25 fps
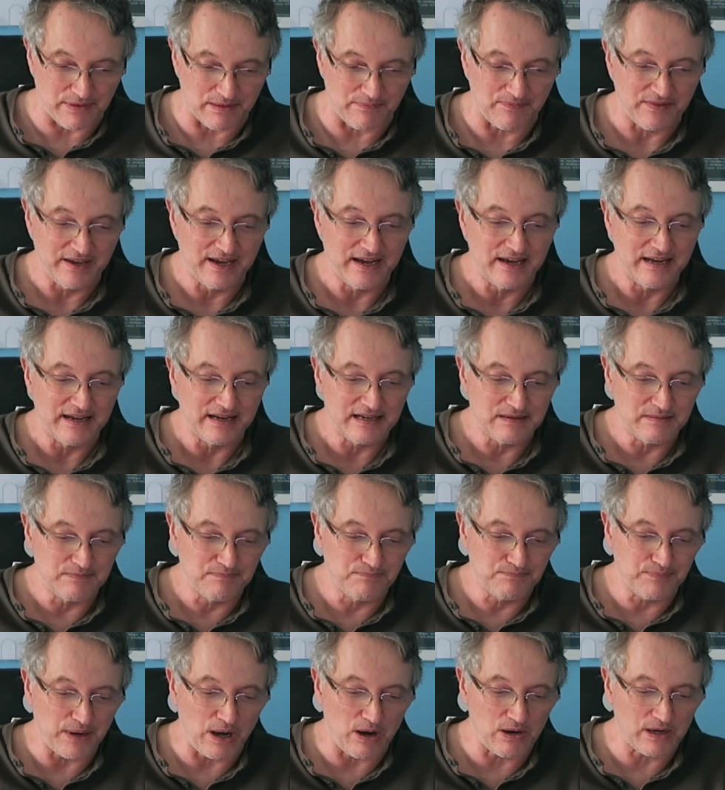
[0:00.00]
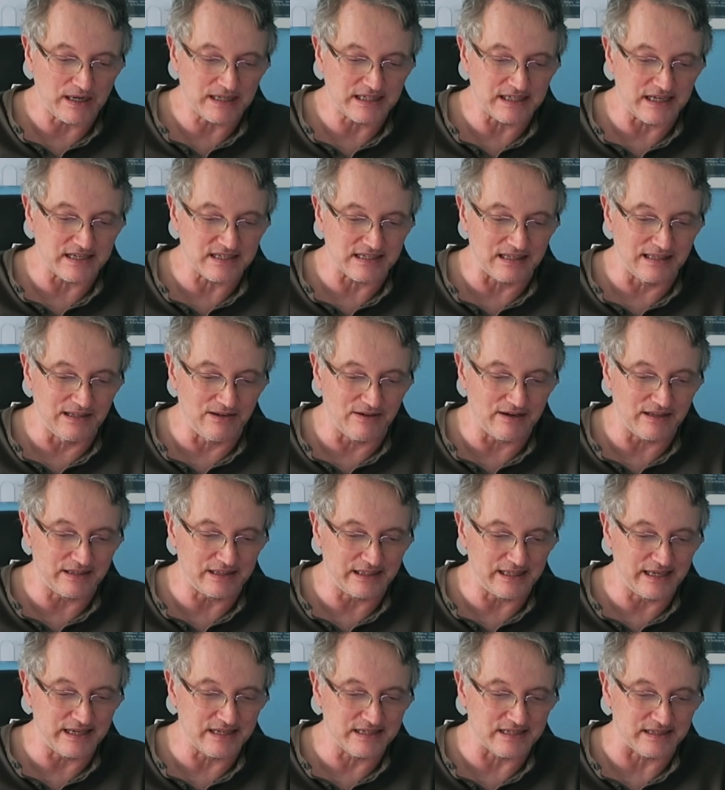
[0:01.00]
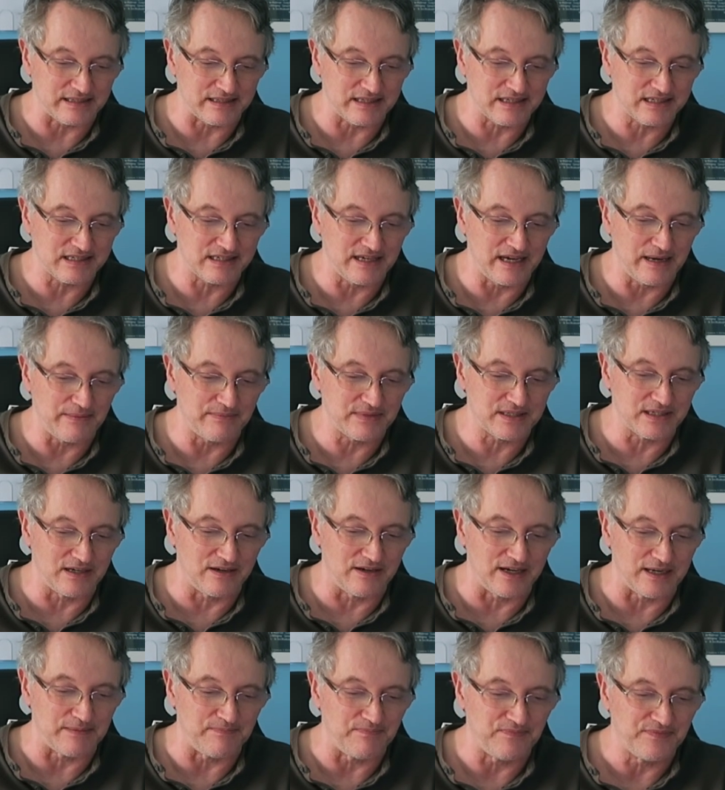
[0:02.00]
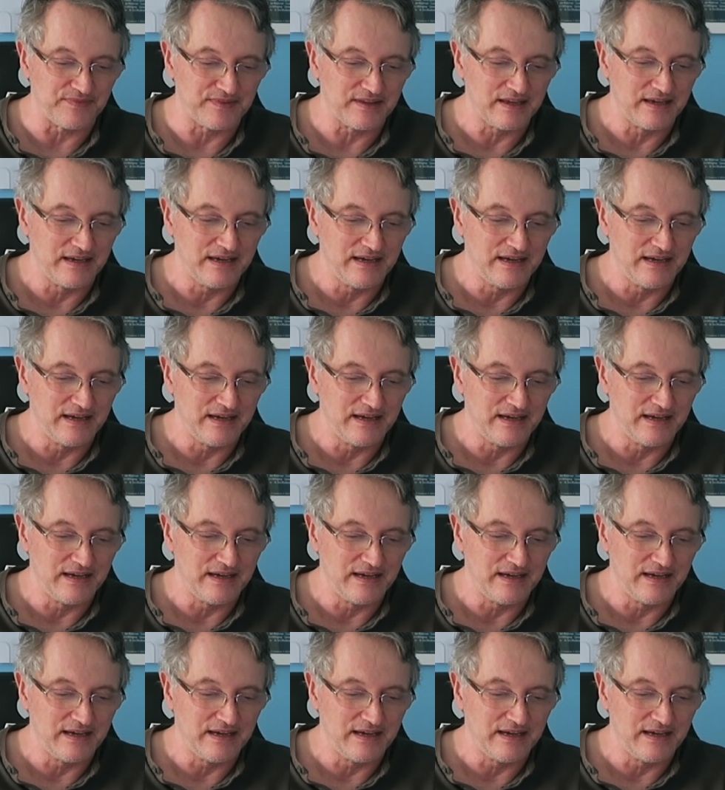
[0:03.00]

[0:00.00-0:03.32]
but Pock does a lot of things at the same time.